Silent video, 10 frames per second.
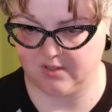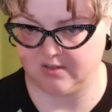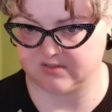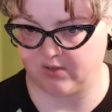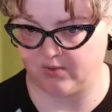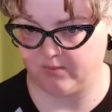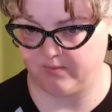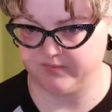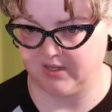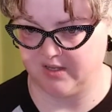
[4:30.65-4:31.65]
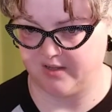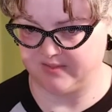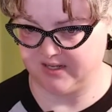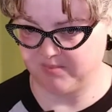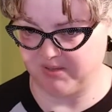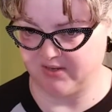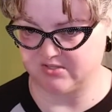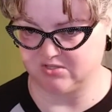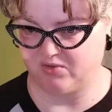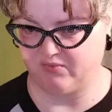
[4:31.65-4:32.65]
So think about a
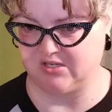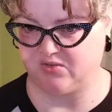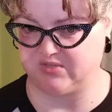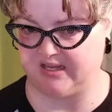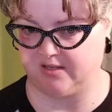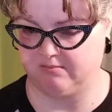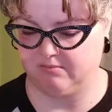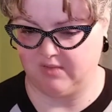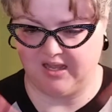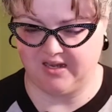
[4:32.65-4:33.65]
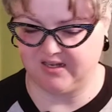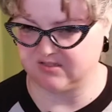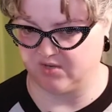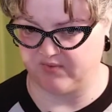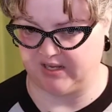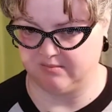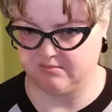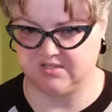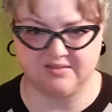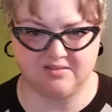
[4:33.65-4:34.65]
survey you've taken, any survey,
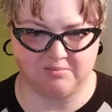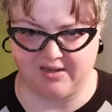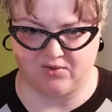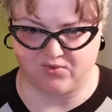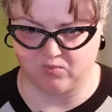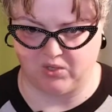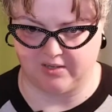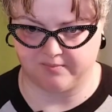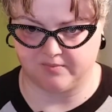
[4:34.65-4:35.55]
doesn't matter from where.